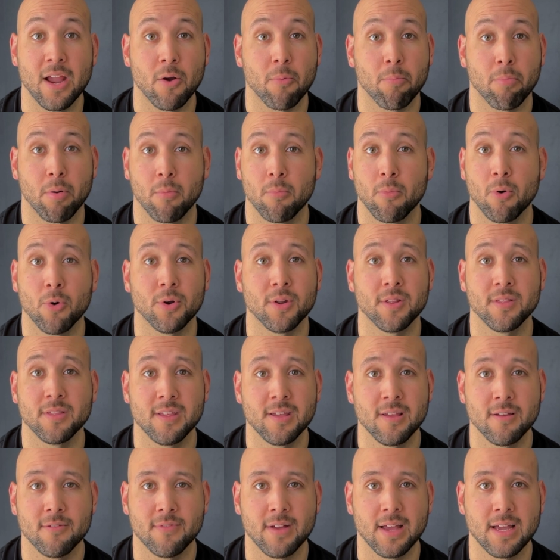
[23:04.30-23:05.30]
are promoting
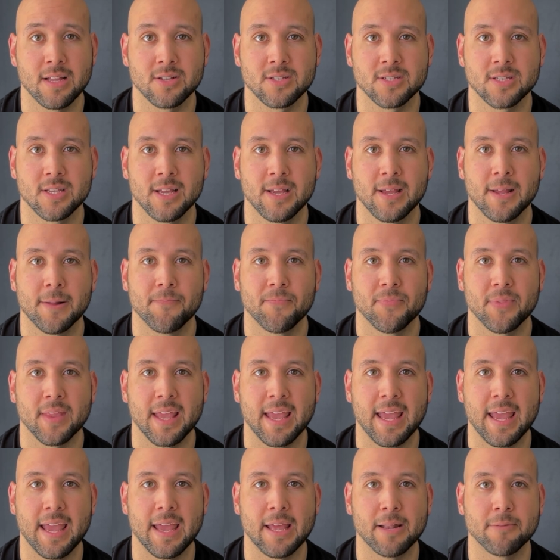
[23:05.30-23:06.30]
the events,
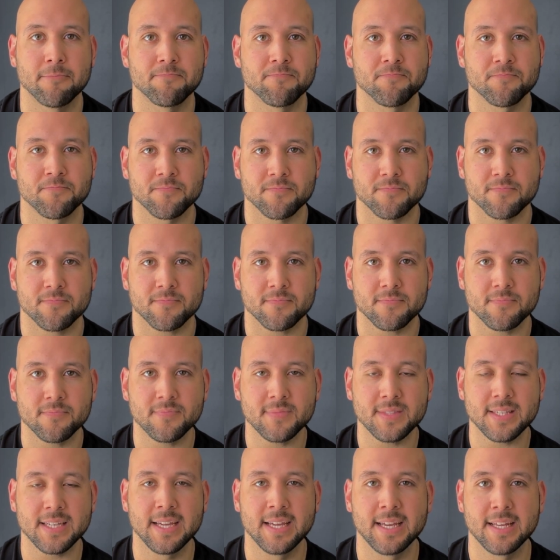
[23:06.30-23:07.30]
and
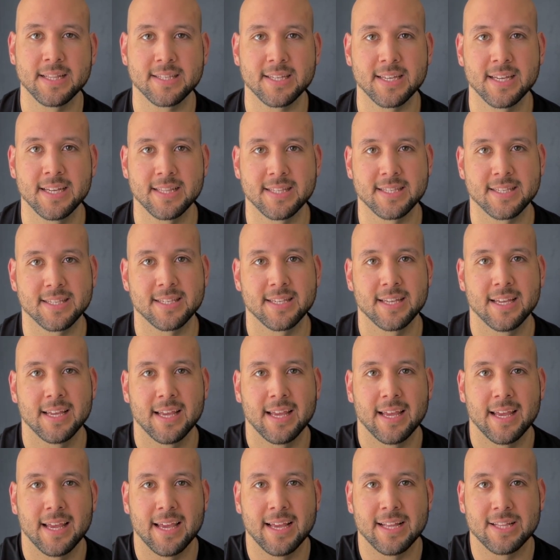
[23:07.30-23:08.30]
it's
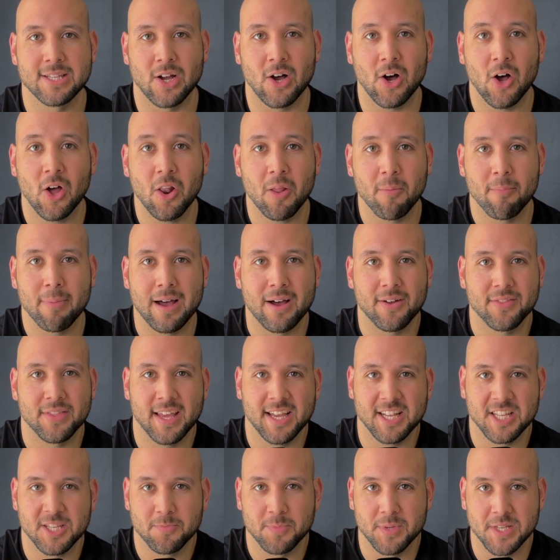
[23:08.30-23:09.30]
all about
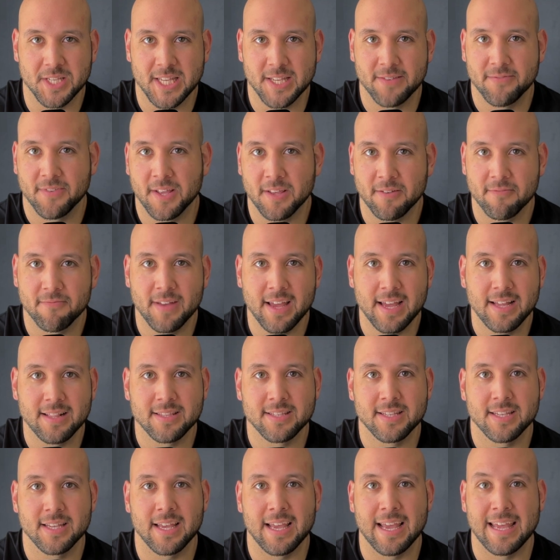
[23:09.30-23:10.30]
that specific
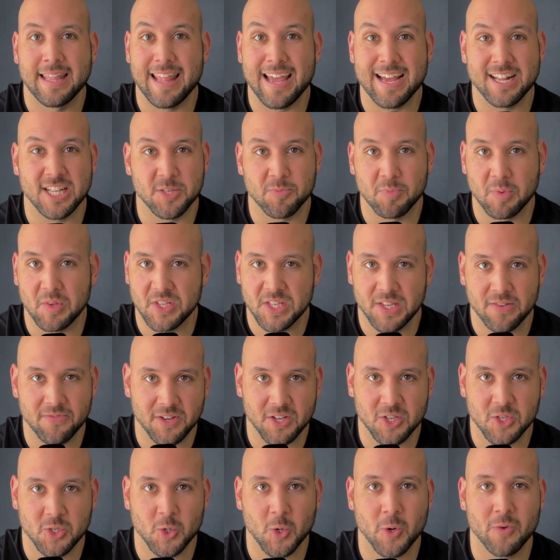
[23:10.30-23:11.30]
event and that
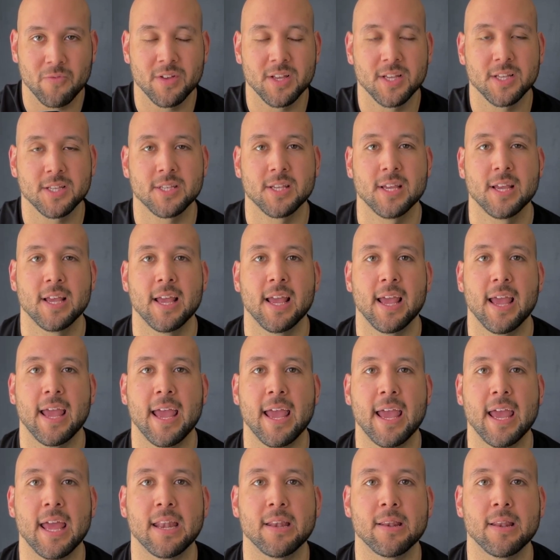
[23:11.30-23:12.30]
specific service.
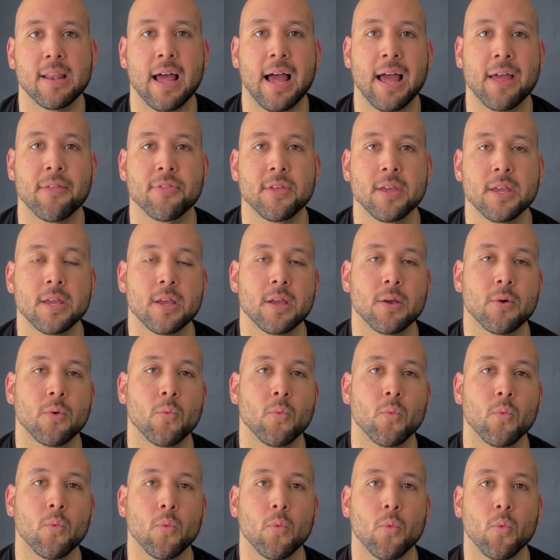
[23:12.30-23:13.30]
And I think
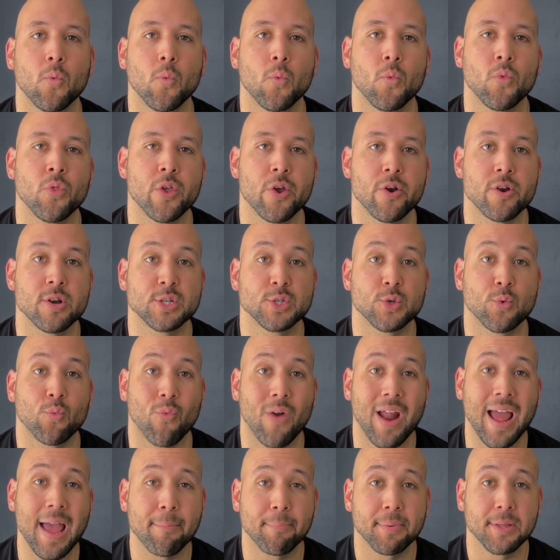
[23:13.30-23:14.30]
there's
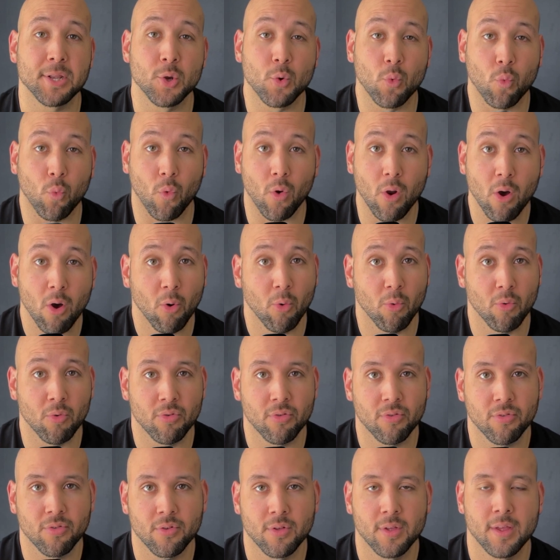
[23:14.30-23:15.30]
rapid
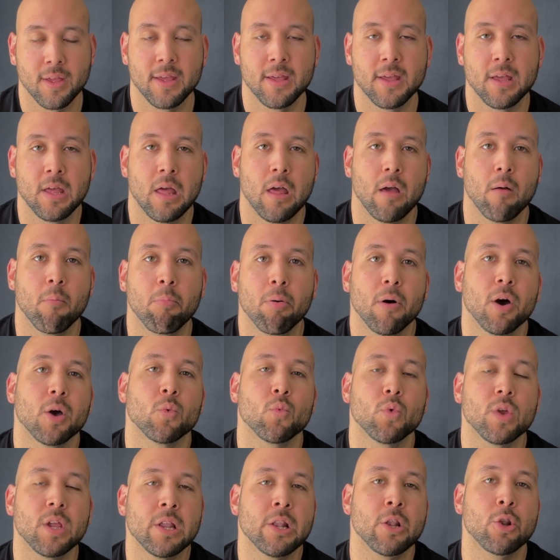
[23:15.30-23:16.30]
growth, but
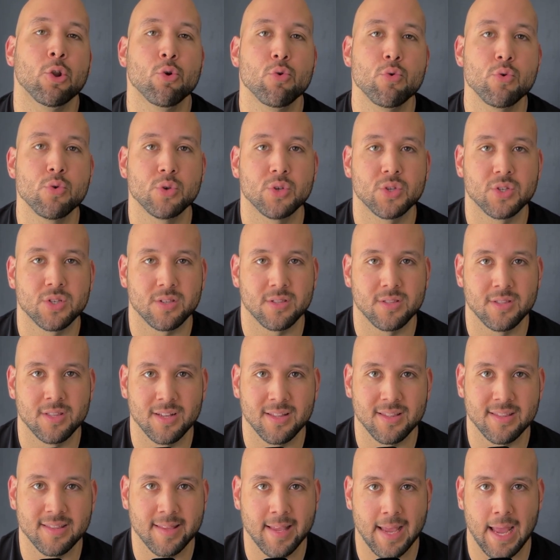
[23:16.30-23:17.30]
we lose the
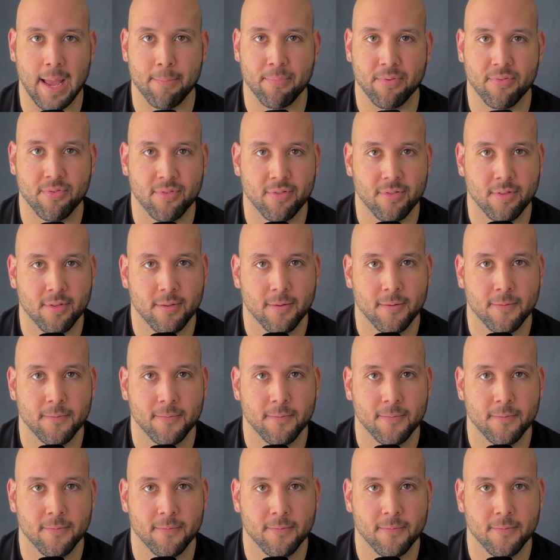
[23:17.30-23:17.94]
depth,